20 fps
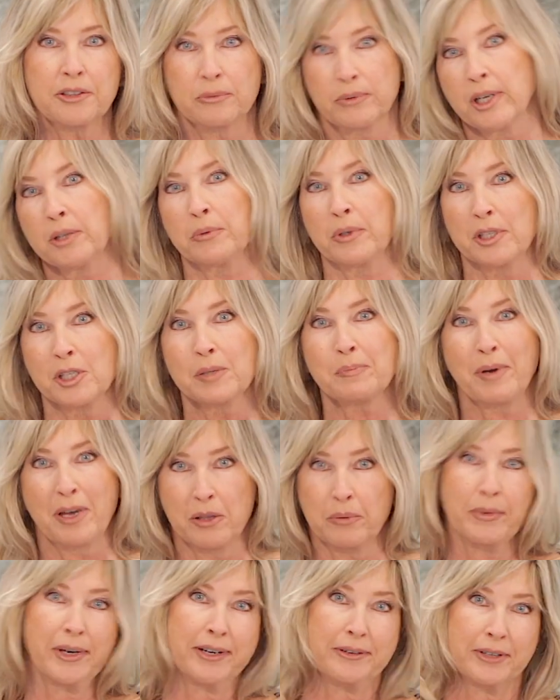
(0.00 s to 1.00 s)
not the red ones,
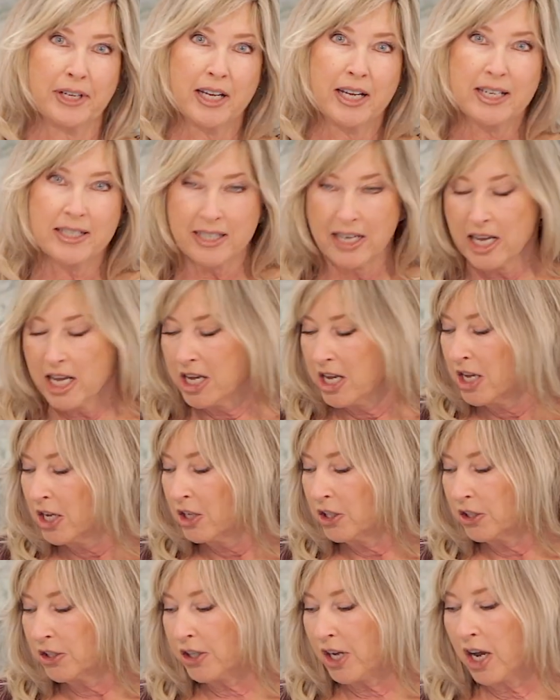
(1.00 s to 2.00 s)
by the way, right?
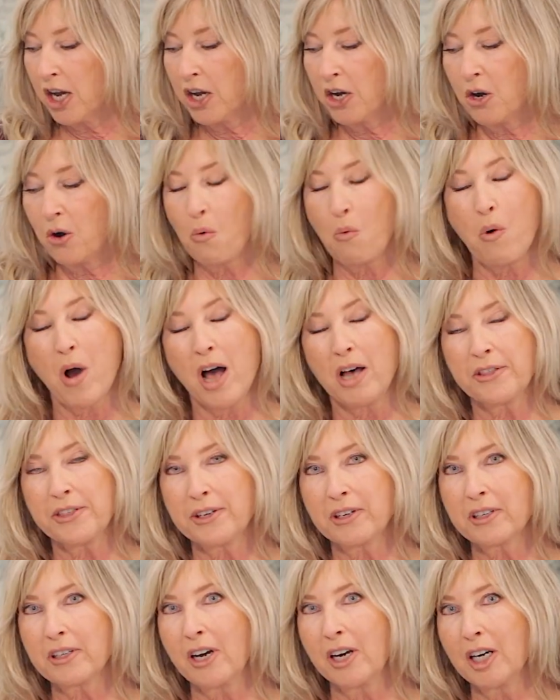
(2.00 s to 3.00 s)
So
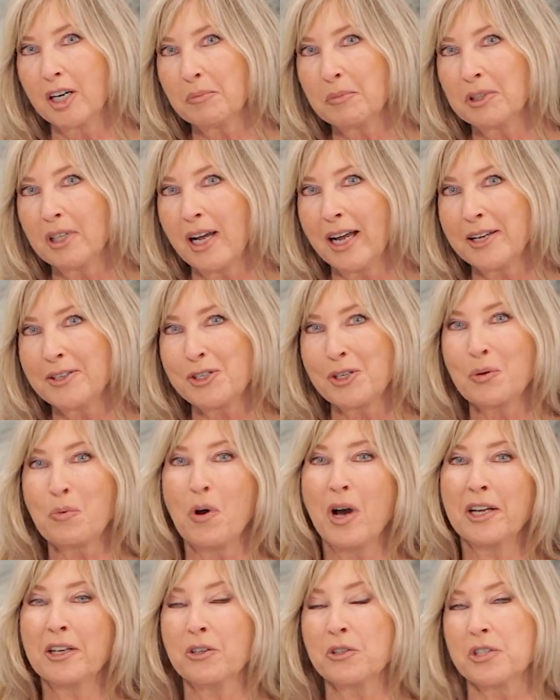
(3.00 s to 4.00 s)
while they're
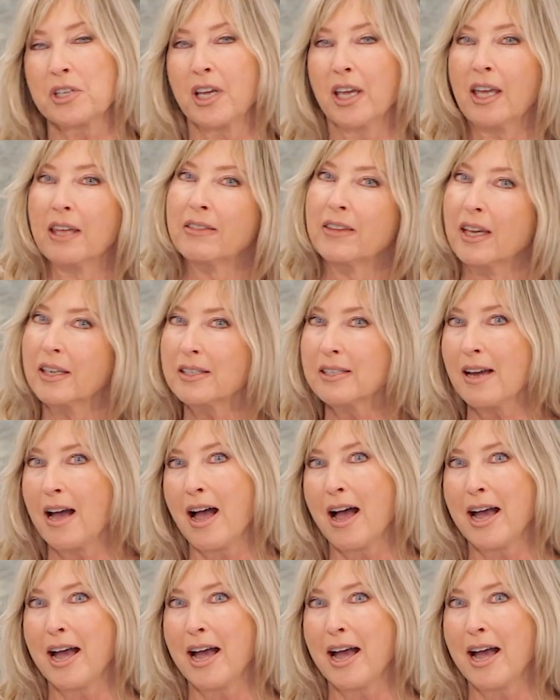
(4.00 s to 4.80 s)
caramelizing, while you're taking that